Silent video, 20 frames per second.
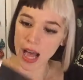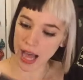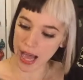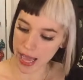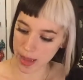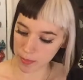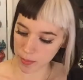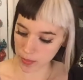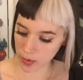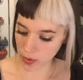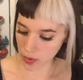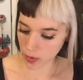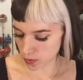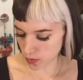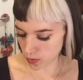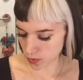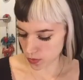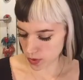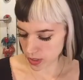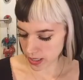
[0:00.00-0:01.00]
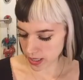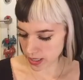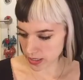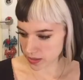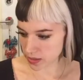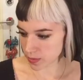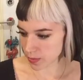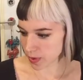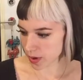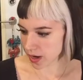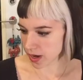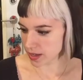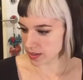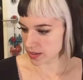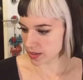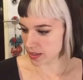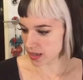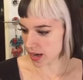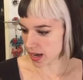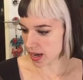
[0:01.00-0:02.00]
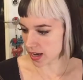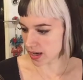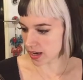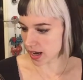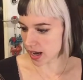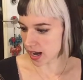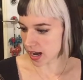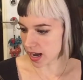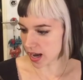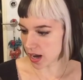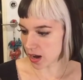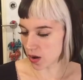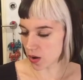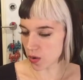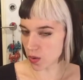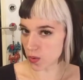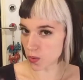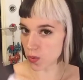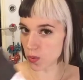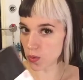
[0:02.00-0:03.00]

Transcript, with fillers: I'm really surprised at how